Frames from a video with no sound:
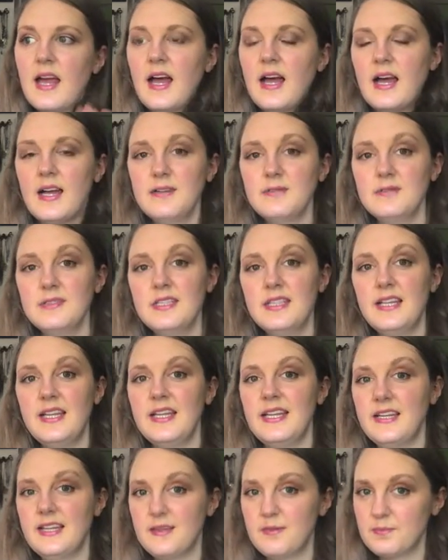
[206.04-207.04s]
I
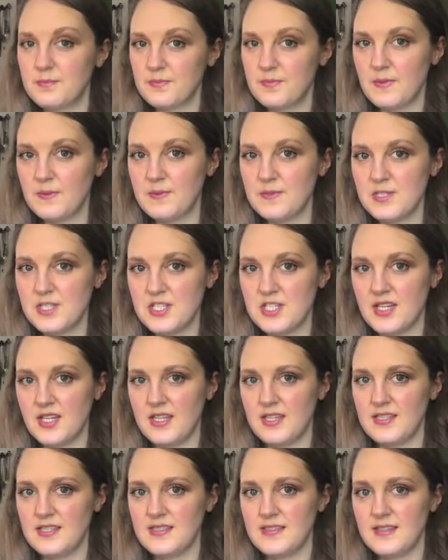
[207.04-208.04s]
really appreciate
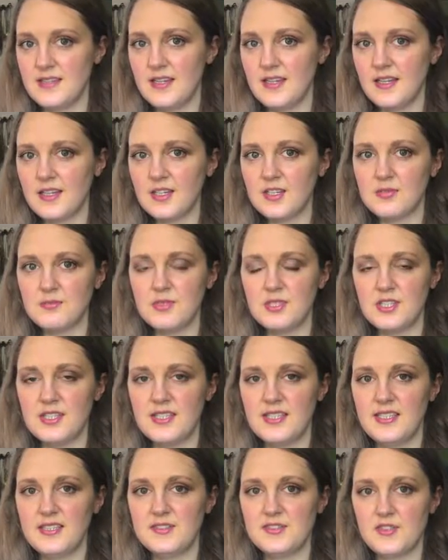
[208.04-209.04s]
this knitting
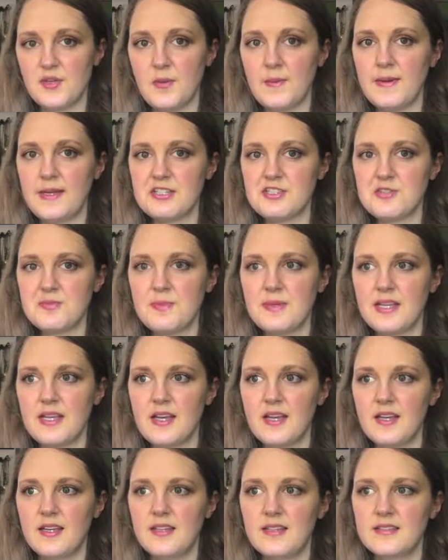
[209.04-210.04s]
community so much
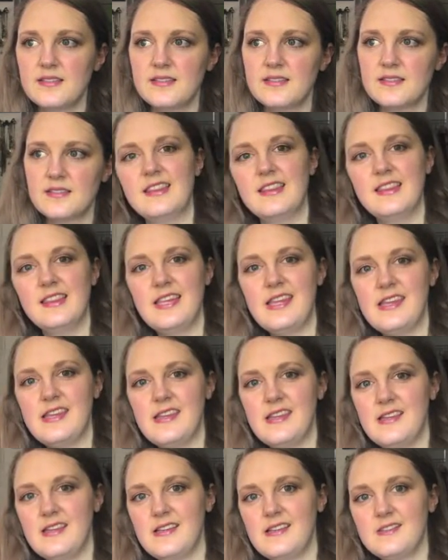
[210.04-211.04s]
because
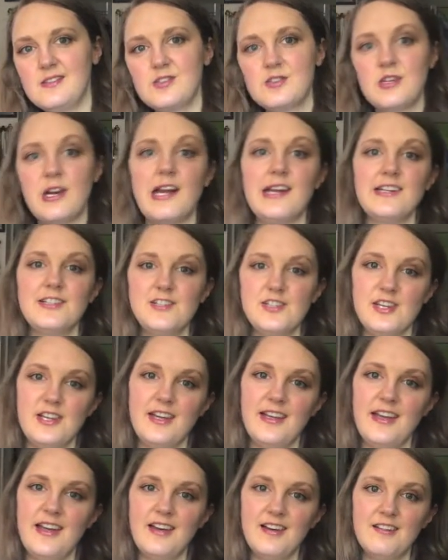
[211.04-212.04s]
the
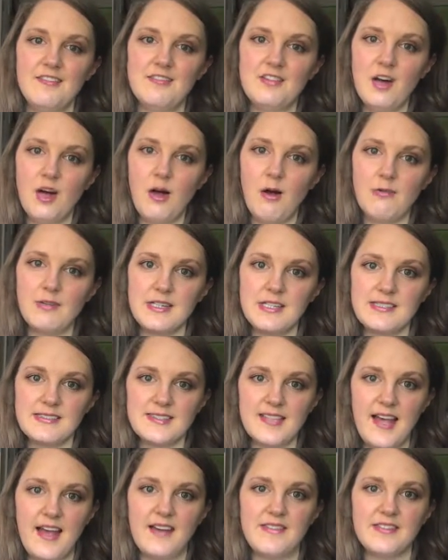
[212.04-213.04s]
strategy of always
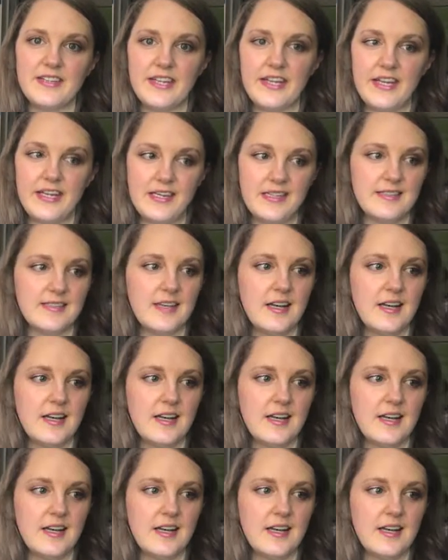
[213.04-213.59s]
having